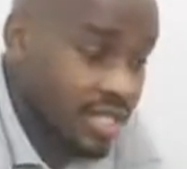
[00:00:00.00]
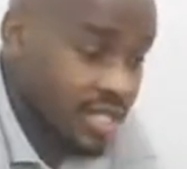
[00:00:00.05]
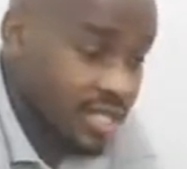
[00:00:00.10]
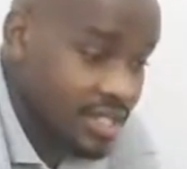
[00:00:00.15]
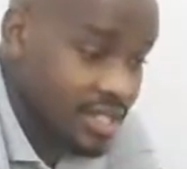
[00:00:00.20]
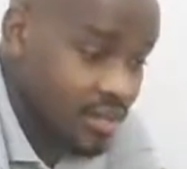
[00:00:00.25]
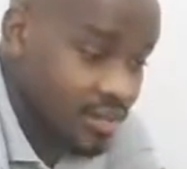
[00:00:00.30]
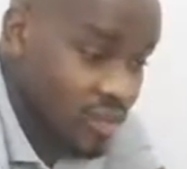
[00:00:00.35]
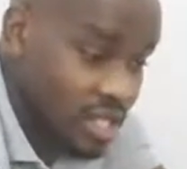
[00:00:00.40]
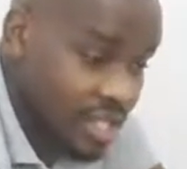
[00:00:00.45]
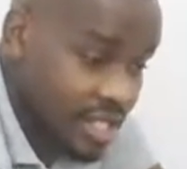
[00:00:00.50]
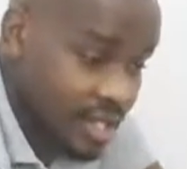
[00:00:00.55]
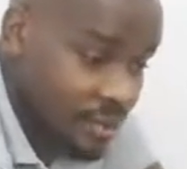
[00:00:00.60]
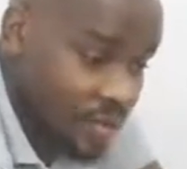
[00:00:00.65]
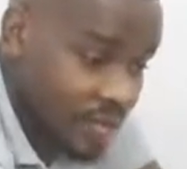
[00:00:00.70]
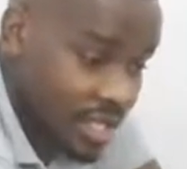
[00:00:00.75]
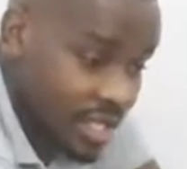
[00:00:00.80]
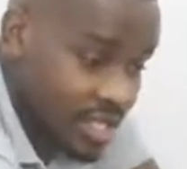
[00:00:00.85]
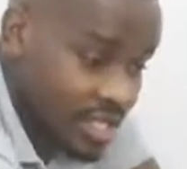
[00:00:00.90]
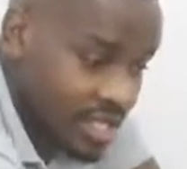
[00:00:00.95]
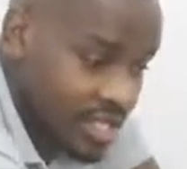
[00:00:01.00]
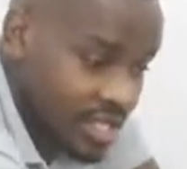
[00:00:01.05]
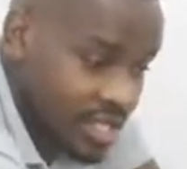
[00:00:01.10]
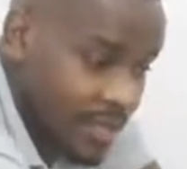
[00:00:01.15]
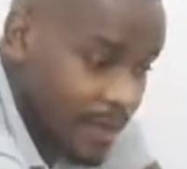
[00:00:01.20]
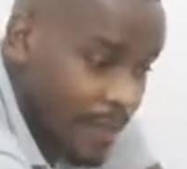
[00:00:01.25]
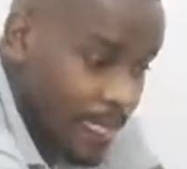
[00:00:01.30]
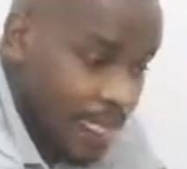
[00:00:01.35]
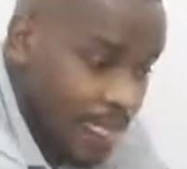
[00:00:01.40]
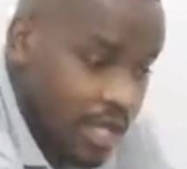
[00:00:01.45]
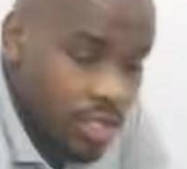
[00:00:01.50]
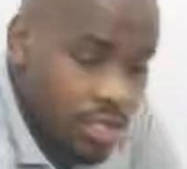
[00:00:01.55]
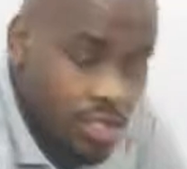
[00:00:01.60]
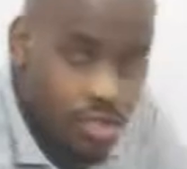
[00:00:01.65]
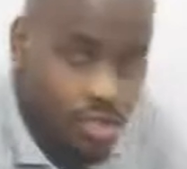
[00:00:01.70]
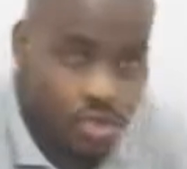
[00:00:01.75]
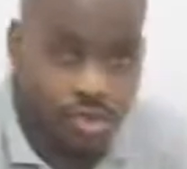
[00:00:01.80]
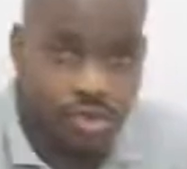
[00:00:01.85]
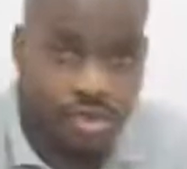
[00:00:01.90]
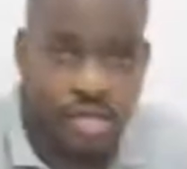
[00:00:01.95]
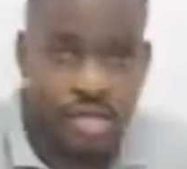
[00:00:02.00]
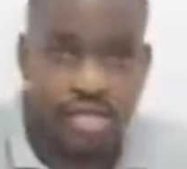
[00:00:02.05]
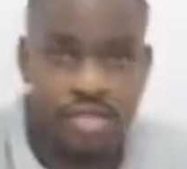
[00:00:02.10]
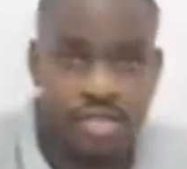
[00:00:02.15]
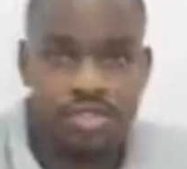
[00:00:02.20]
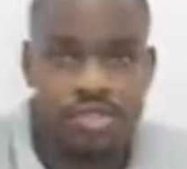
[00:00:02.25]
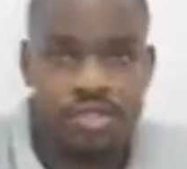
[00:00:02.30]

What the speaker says: that is what I mix to drink.